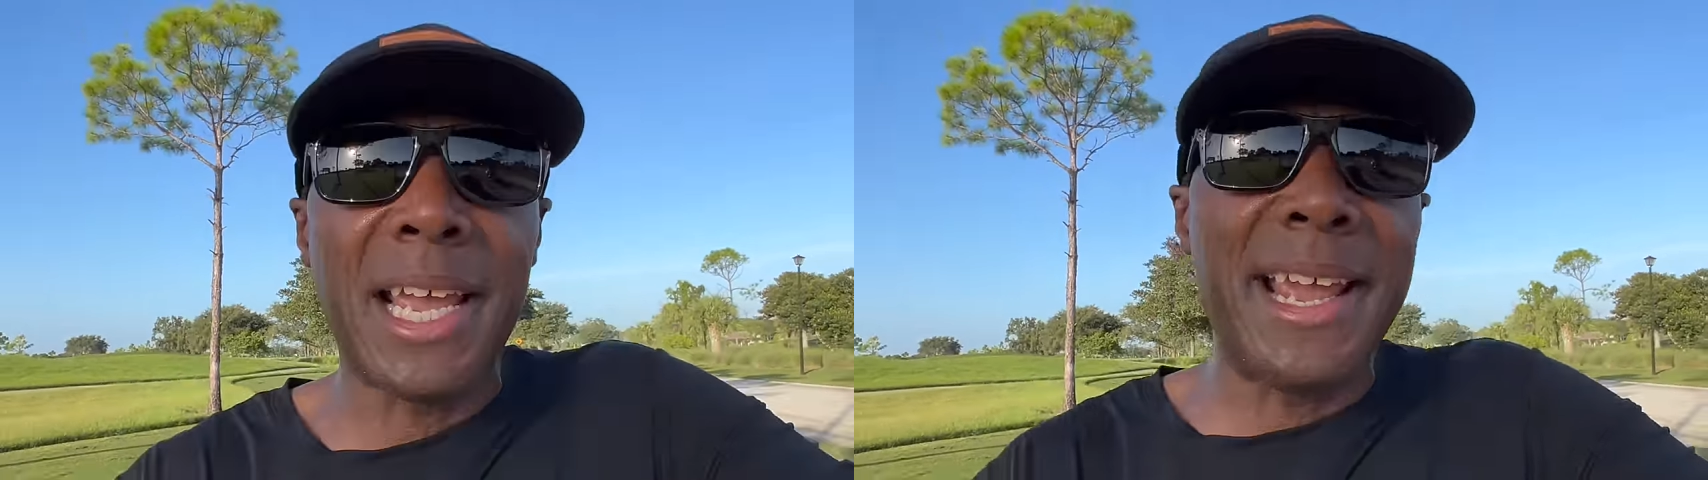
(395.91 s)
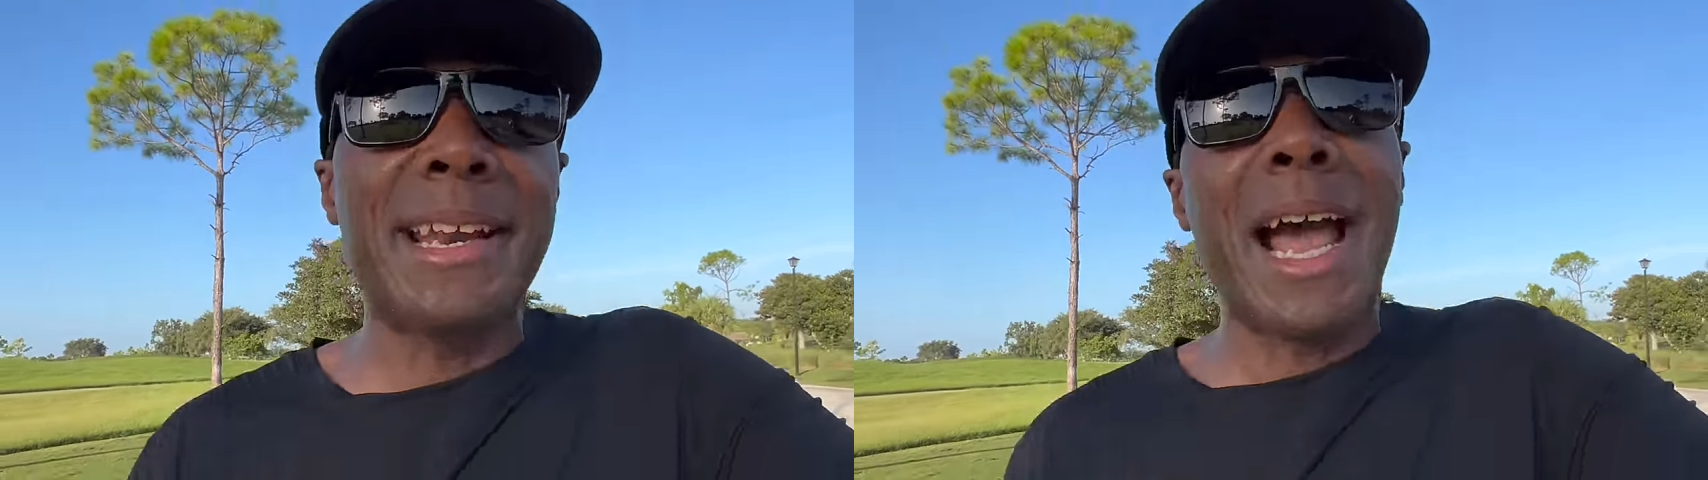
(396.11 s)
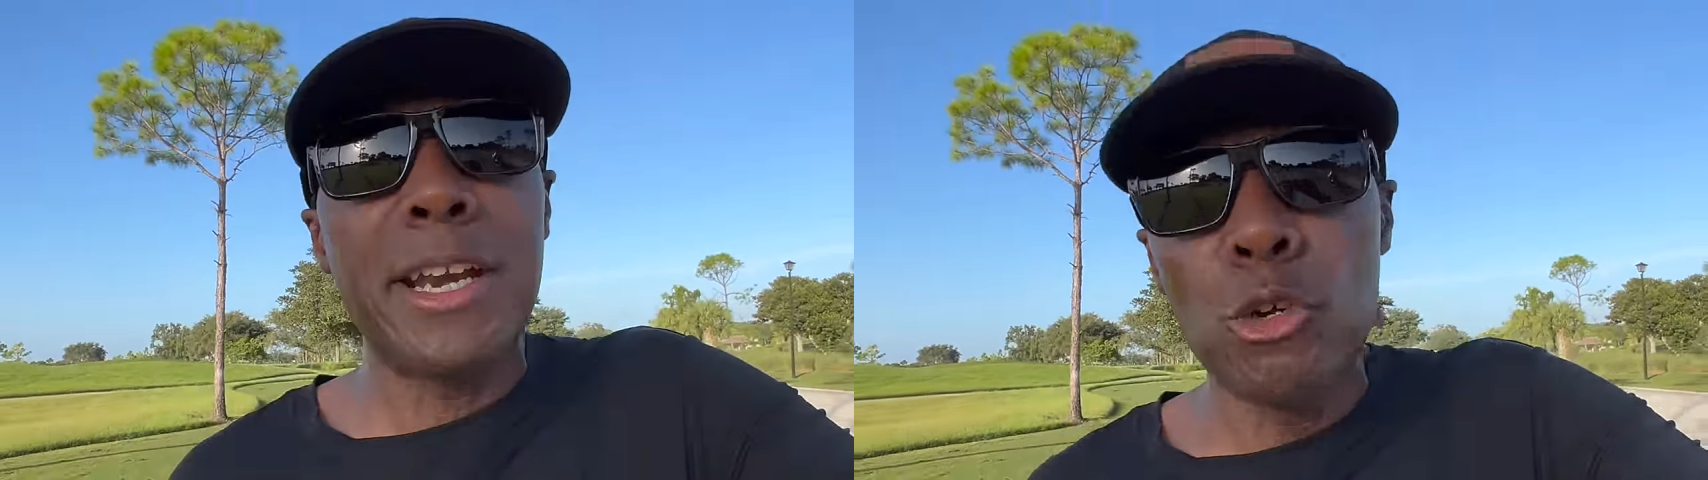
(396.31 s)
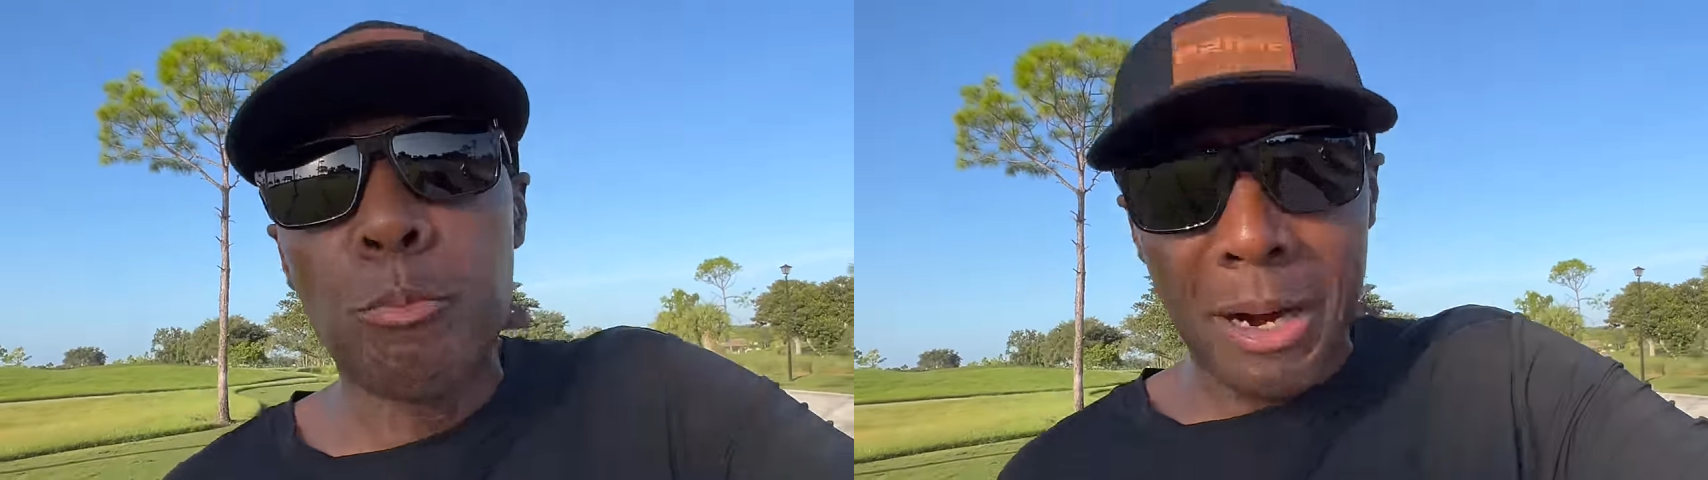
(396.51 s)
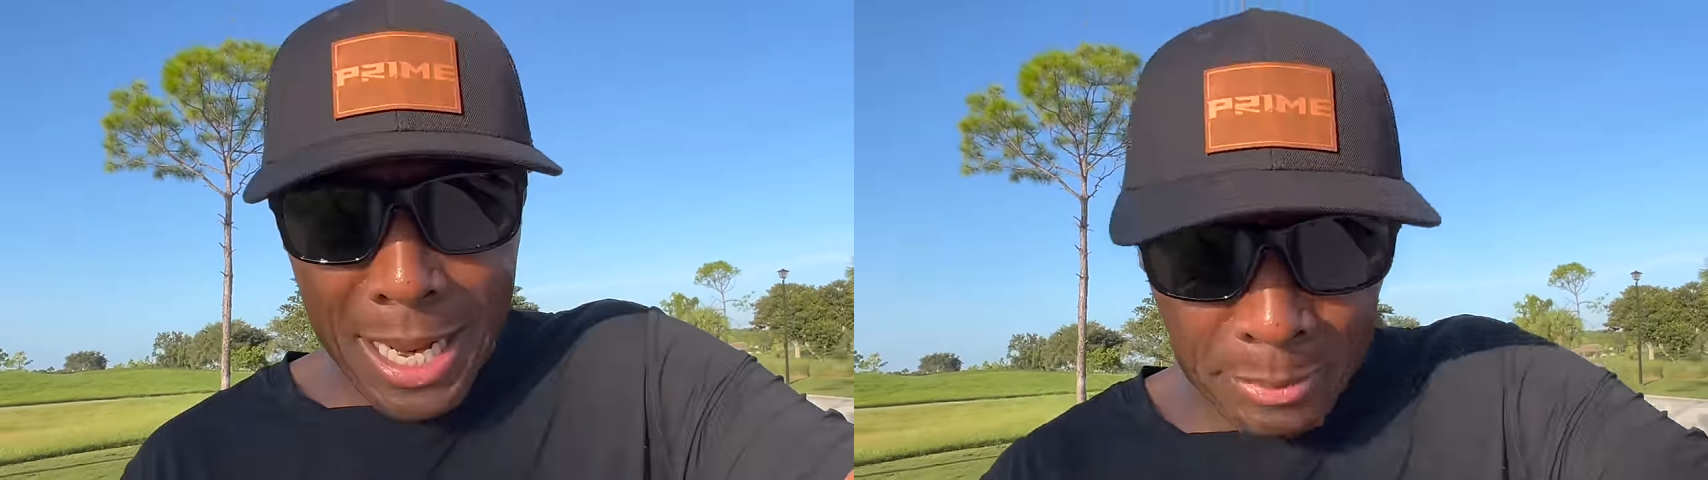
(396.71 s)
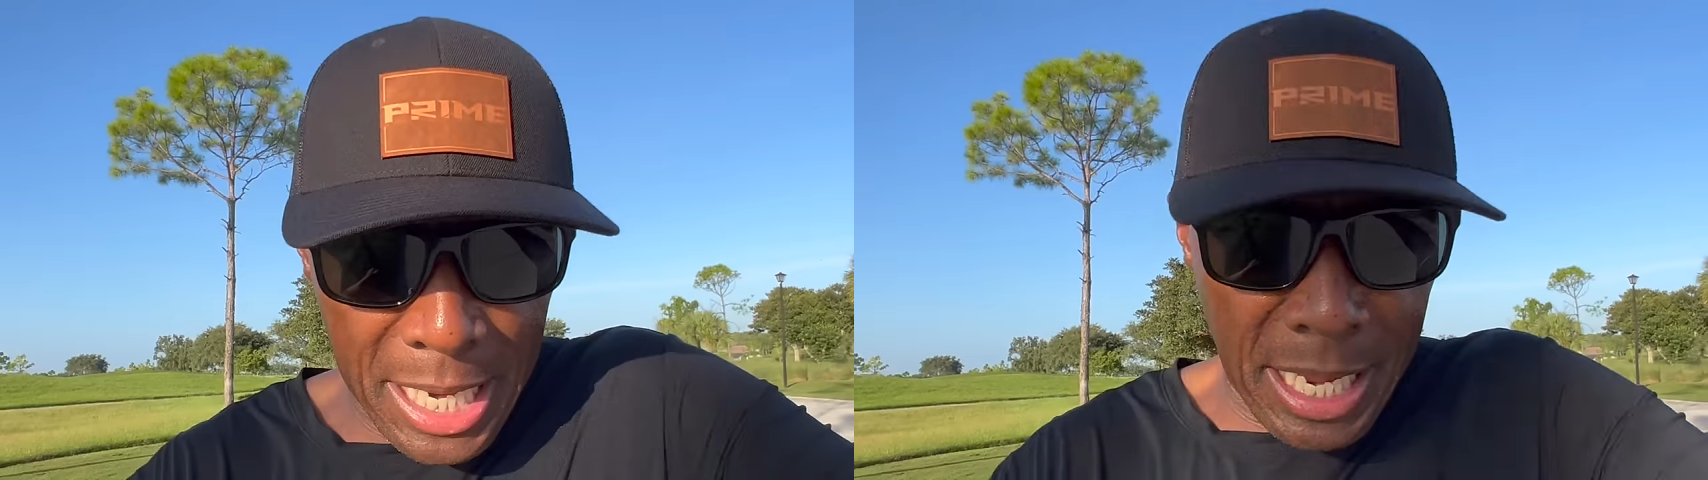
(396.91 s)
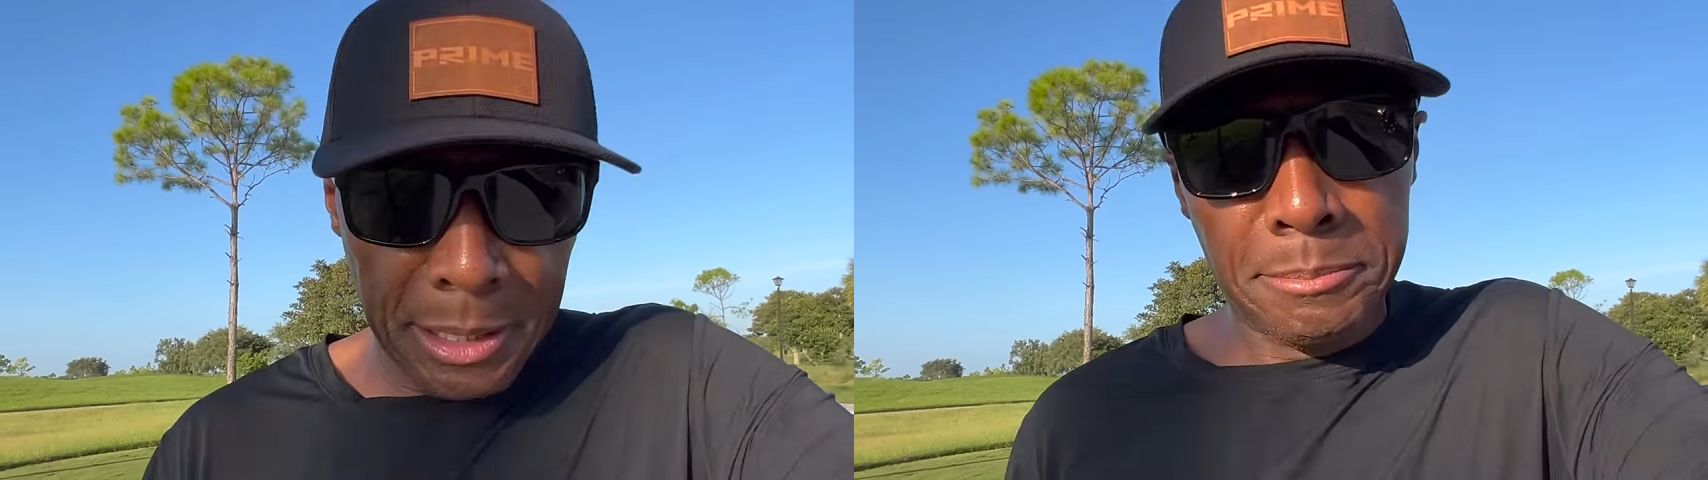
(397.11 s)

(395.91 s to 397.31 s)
and I knew prime time.